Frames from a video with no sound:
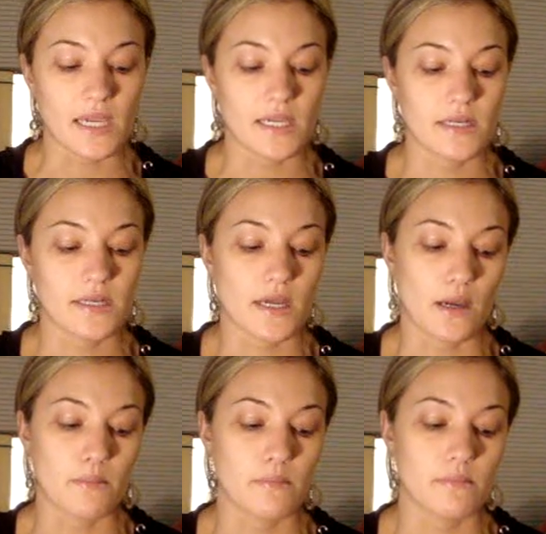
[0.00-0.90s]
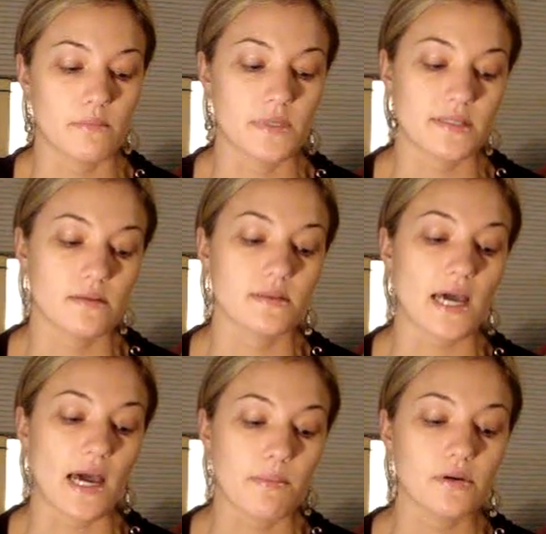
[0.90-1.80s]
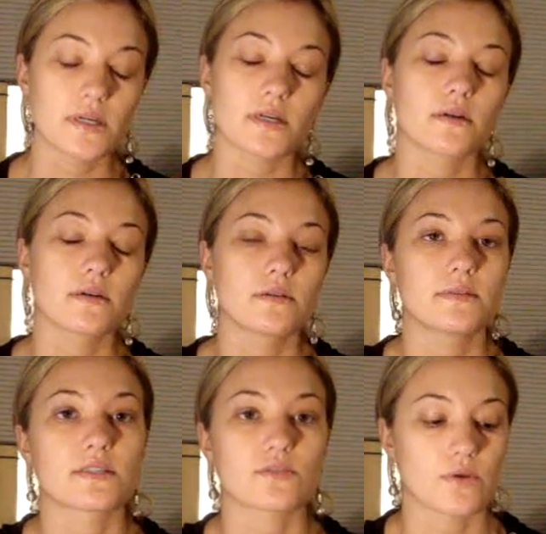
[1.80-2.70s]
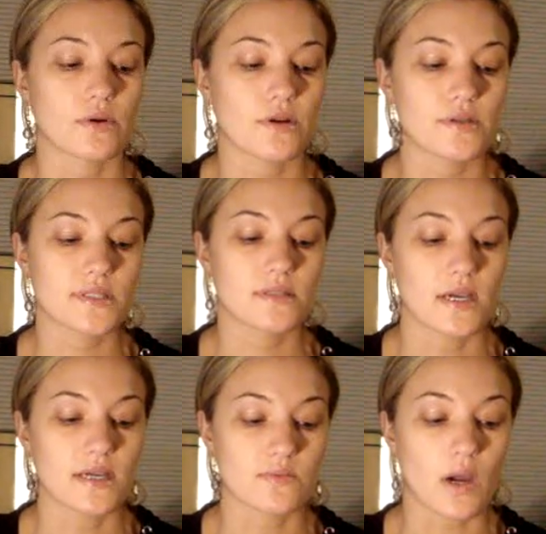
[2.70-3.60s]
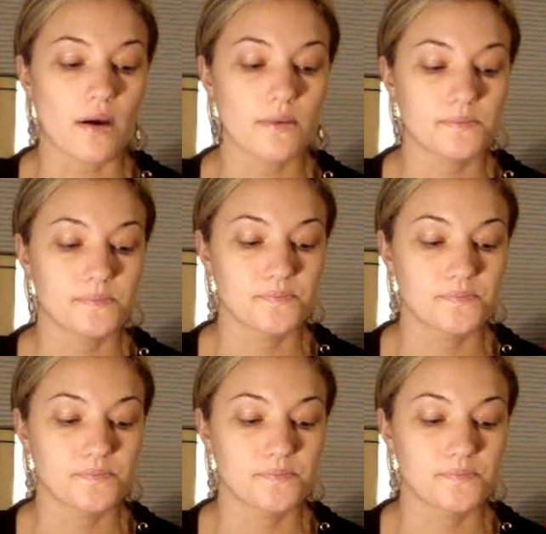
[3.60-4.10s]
and metabolic disorders as well.